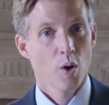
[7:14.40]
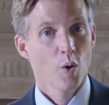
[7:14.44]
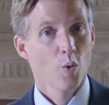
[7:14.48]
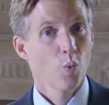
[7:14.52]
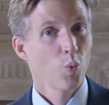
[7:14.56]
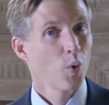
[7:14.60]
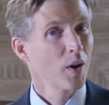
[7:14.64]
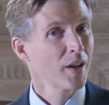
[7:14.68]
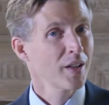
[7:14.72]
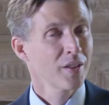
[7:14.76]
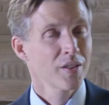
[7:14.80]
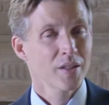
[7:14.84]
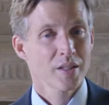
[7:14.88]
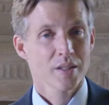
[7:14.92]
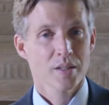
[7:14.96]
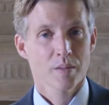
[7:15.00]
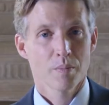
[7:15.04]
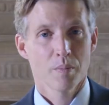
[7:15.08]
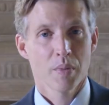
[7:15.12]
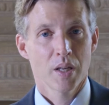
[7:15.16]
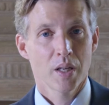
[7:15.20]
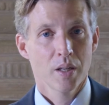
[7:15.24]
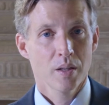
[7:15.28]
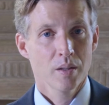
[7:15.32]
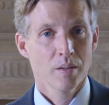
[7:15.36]
What did this
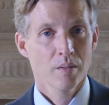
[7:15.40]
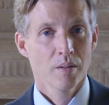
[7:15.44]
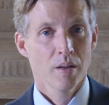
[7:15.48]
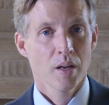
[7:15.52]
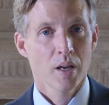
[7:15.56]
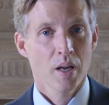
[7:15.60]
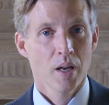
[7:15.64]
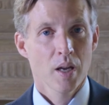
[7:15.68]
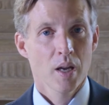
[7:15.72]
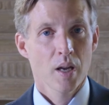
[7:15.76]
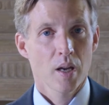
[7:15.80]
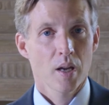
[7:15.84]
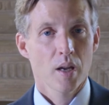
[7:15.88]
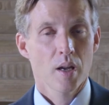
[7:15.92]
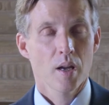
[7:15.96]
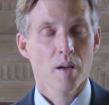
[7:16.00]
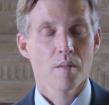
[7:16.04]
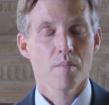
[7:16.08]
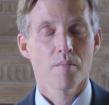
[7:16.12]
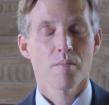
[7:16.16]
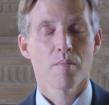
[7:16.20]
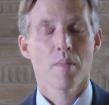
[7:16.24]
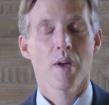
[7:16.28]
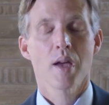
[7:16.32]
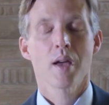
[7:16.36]
mean?
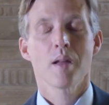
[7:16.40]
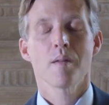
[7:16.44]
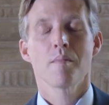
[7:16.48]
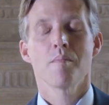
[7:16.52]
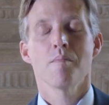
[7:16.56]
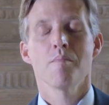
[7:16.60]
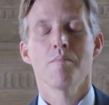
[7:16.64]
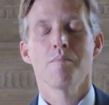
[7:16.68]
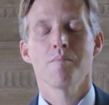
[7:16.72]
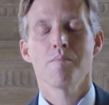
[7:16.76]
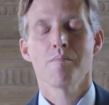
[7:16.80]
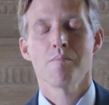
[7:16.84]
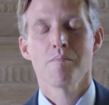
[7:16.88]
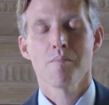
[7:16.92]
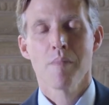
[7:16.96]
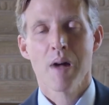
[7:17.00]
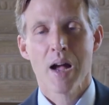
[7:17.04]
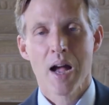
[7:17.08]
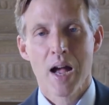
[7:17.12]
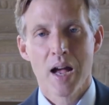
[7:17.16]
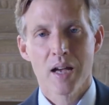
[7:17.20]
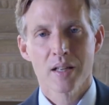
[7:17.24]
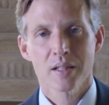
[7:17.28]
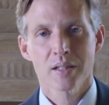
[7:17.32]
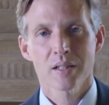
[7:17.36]
It meant
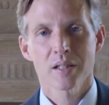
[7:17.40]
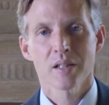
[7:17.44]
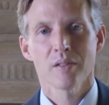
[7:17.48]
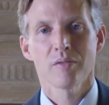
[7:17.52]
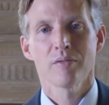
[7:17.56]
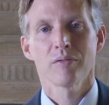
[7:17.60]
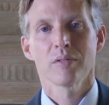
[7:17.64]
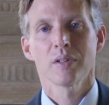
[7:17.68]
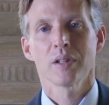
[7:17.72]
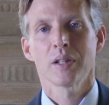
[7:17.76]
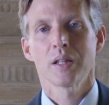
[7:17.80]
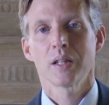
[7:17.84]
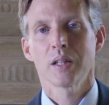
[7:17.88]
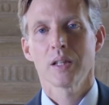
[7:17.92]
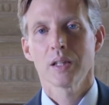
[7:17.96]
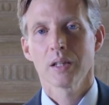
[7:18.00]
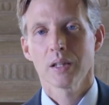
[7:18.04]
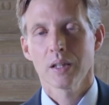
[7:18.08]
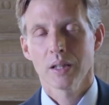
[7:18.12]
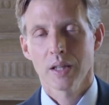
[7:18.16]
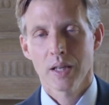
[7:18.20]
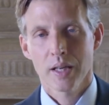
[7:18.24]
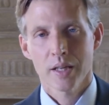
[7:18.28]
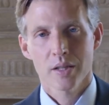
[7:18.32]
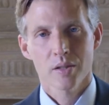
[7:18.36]
massively
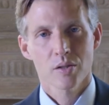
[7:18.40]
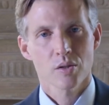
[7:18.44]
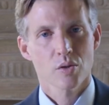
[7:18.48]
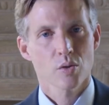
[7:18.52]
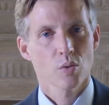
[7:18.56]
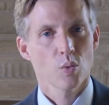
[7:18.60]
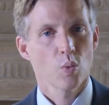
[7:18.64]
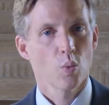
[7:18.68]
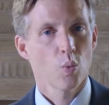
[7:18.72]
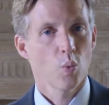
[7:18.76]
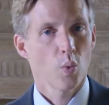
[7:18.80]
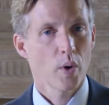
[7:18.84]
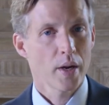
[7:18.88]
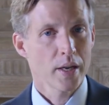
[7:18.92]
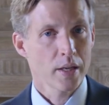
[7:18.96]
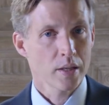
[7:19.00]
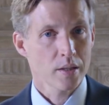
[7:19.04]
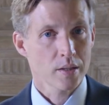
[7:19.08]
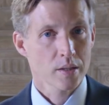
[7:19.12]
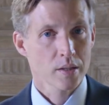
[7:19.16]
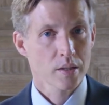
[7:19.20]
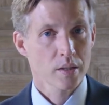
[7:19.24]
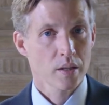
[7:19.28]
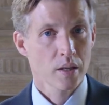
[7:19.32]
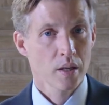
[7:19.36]
less
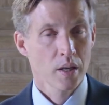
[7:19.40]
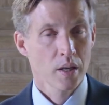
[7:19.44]
waste.